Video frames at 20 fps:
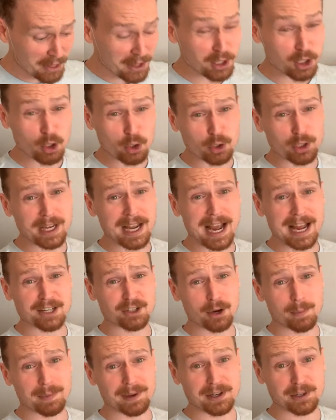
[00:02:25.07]
Usually I
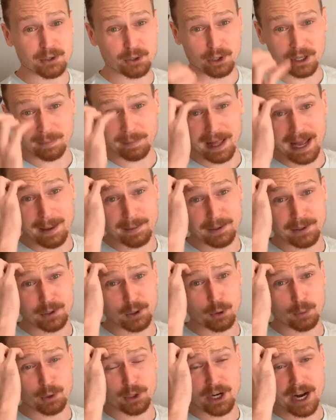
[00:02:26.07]
jump into Streamlabs and
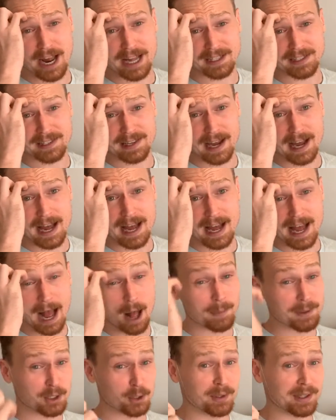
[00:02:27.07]
Super Chats.
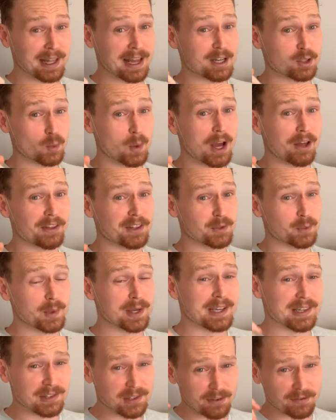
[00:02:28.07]
I'll be doing that as well this
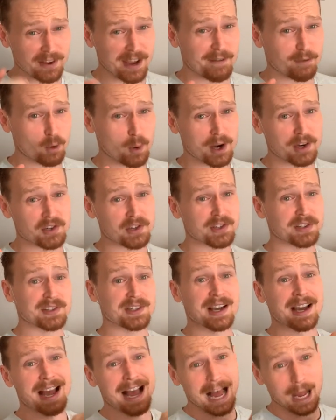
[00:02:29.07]
week, so if you have
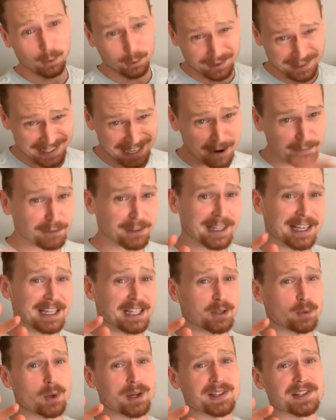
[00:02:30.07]
questions, I will definitely get
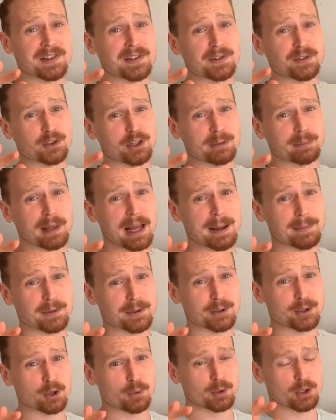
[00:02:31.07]
to the ones in the Streamlabs
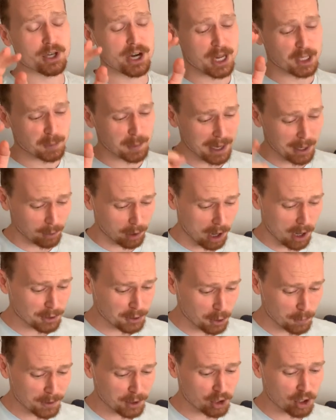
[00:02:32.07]
and the Super Chats, but I will
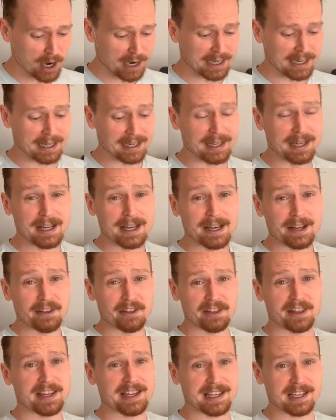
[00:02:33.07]
also be checking
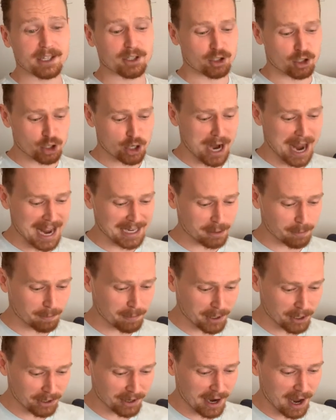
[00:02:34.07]
the chat
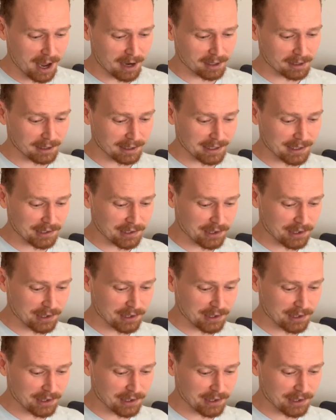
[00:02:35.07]
periodically.